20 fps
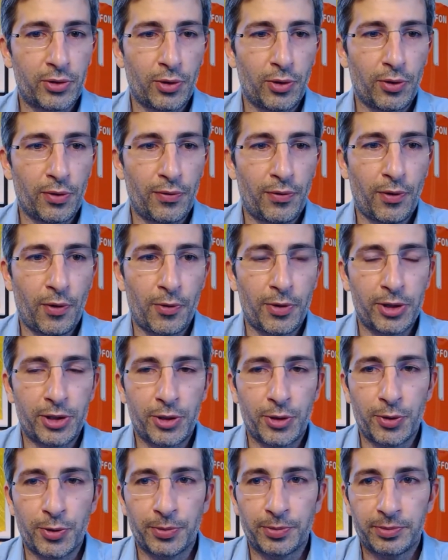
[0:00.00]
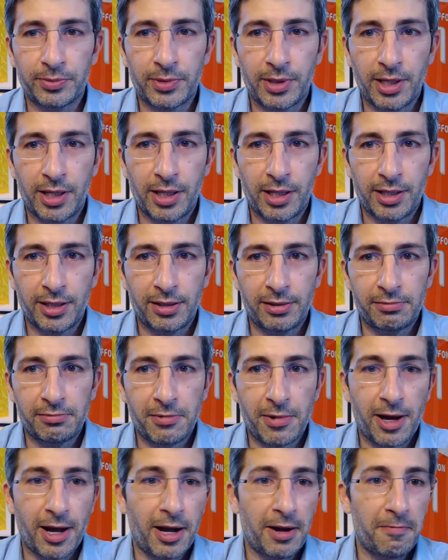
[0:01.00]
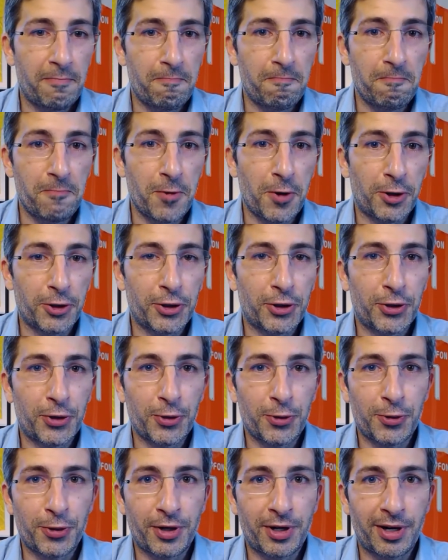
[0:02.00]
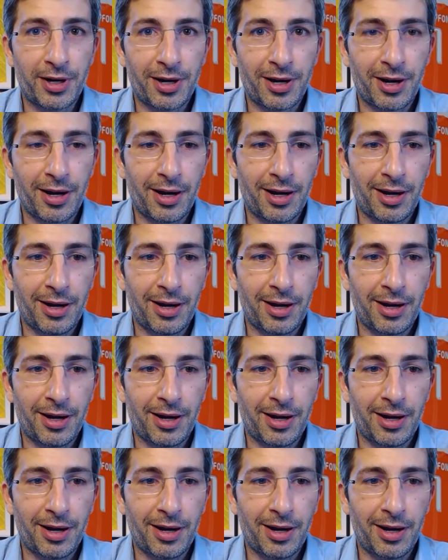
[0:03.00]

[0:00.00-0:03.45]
to look forward to. Not sure